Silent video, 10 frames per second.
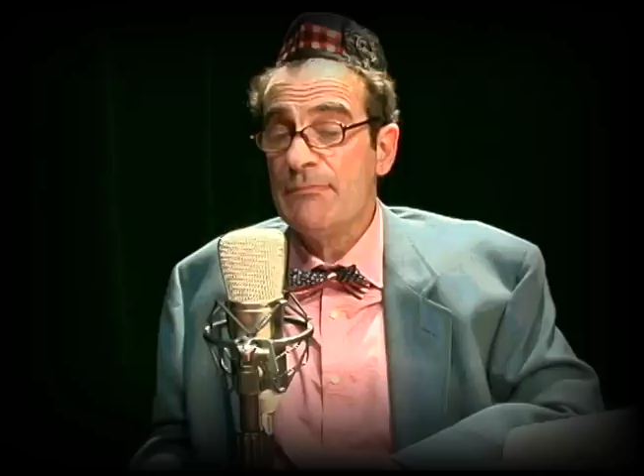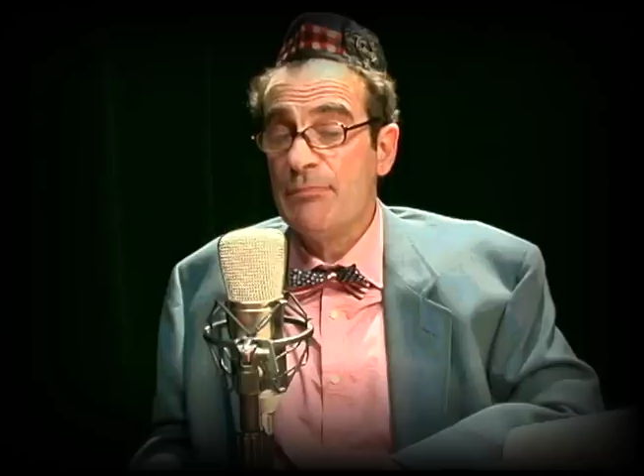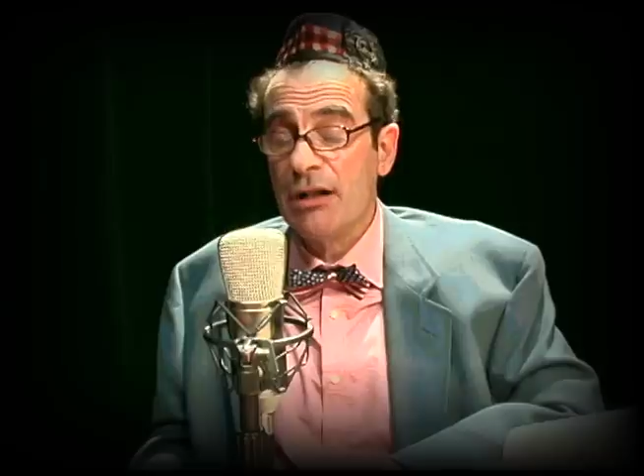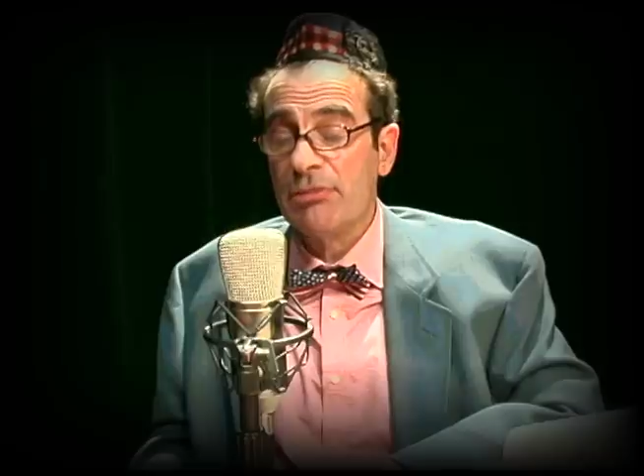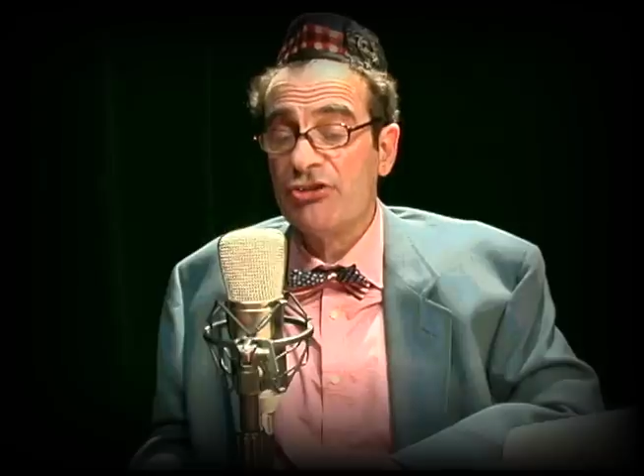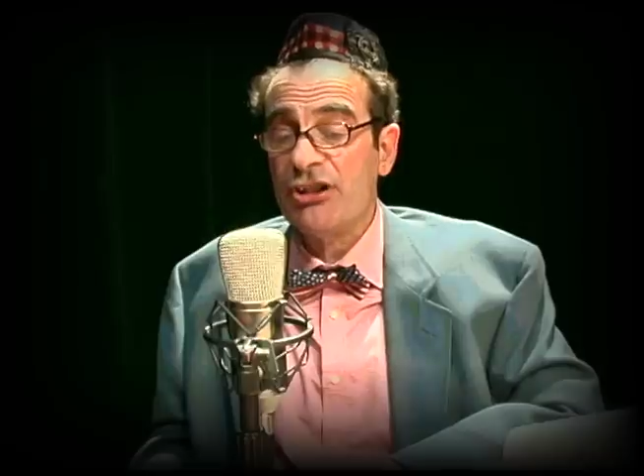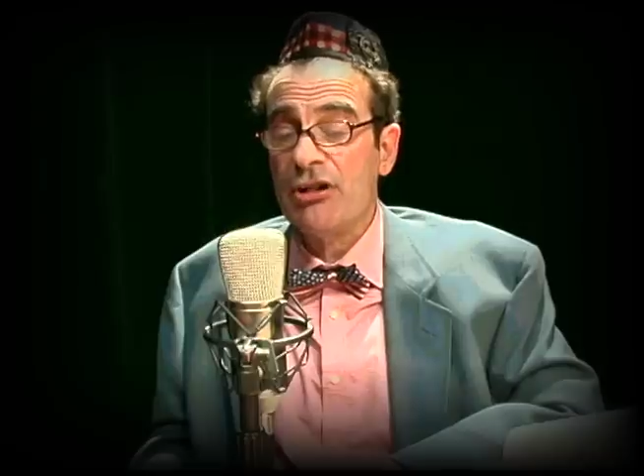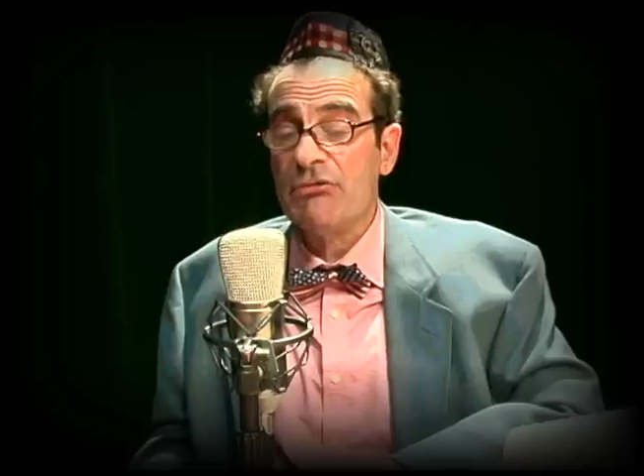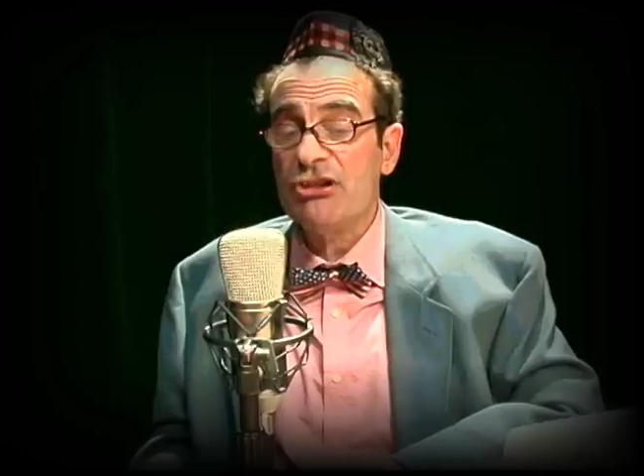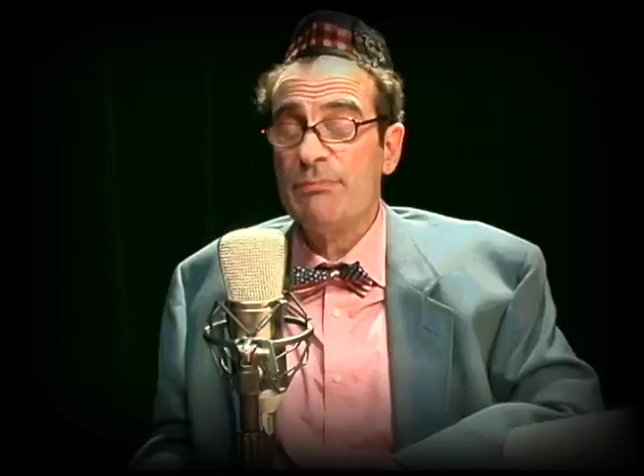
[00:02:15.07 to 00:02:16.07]
Bubbles had
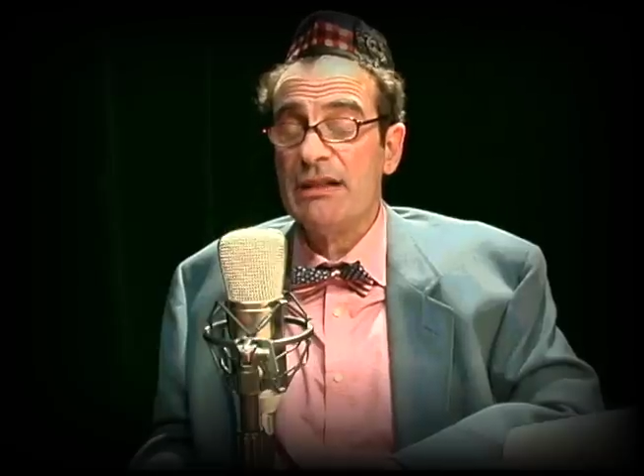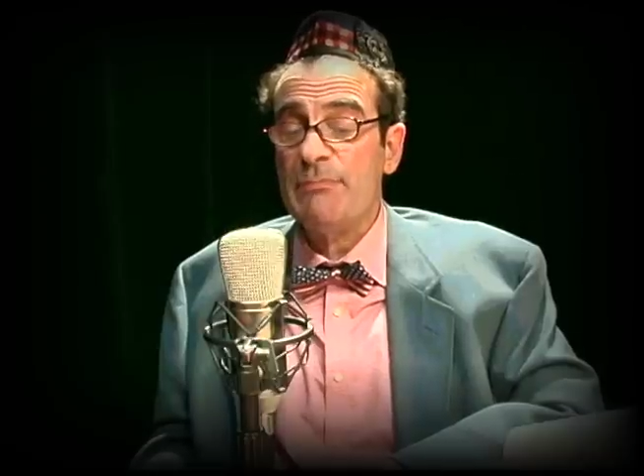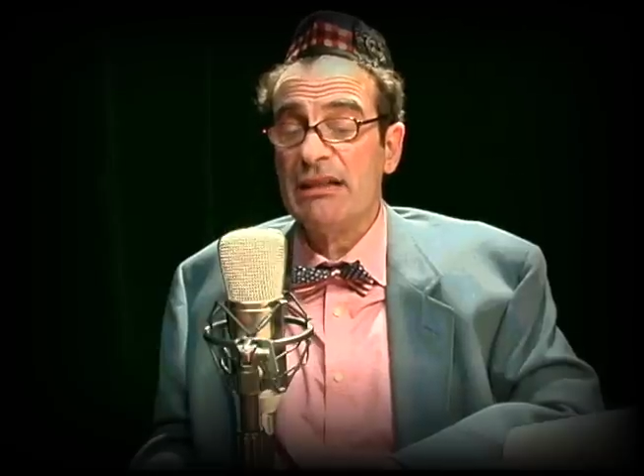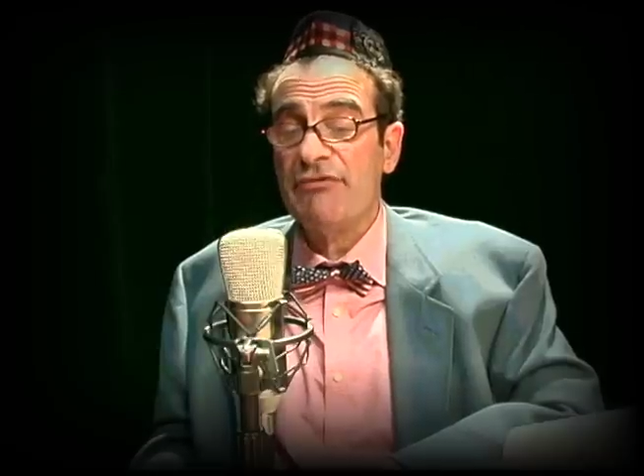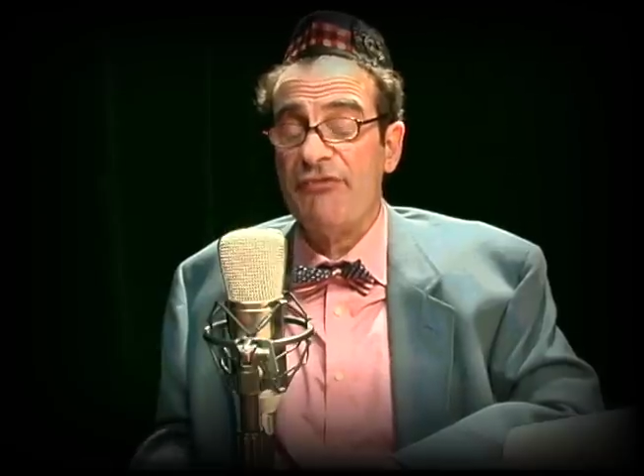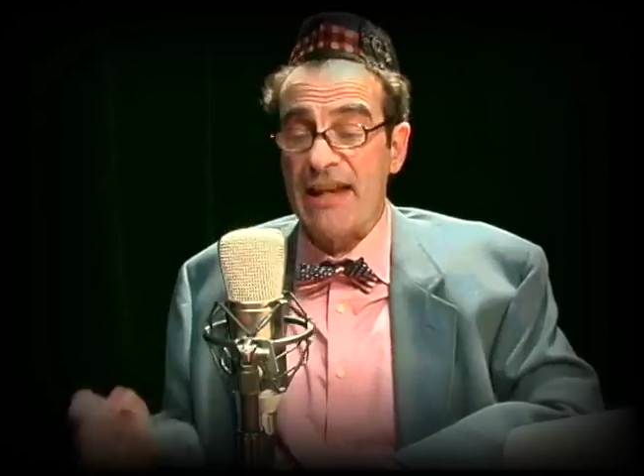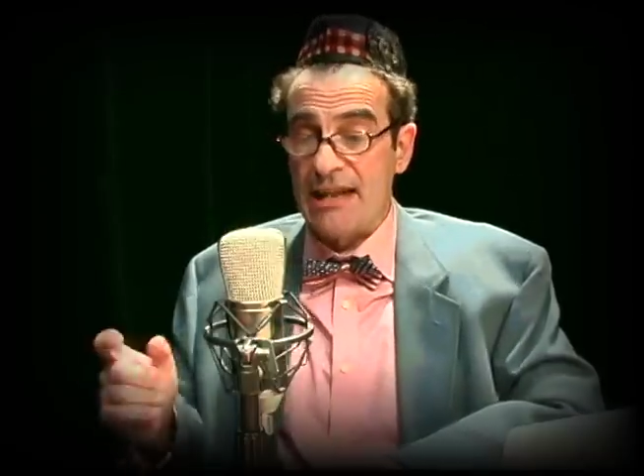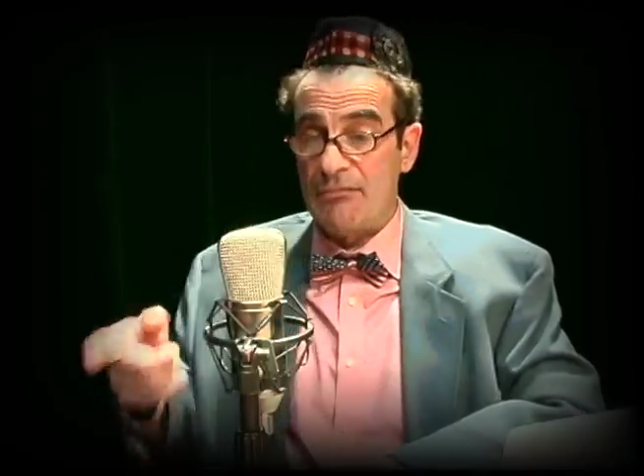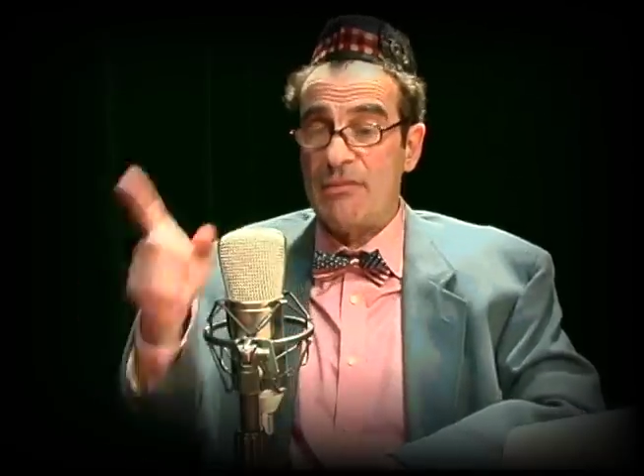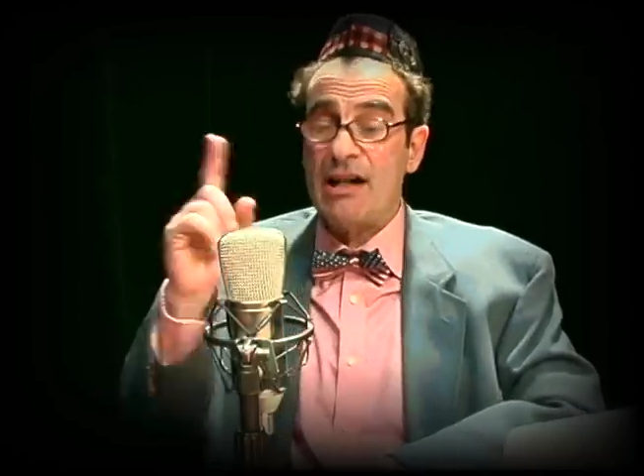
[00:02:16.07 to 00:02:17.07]
always been a big
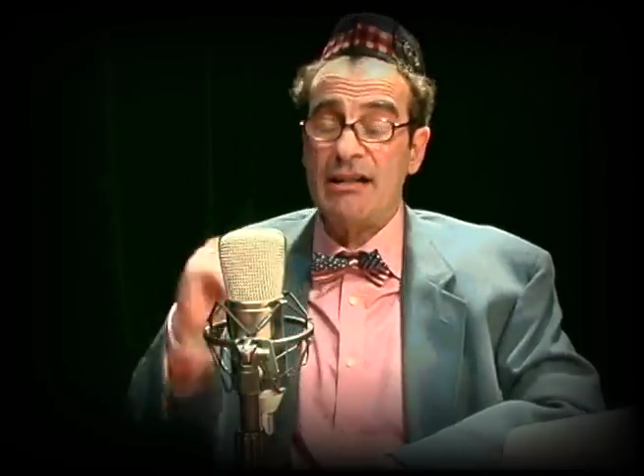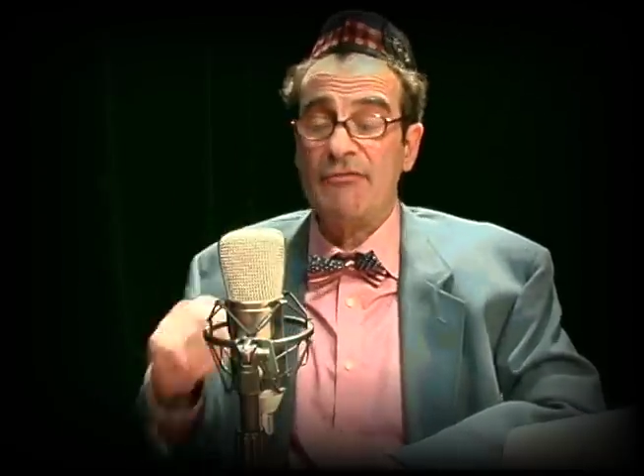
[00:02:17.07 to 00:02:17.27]
fan of mine.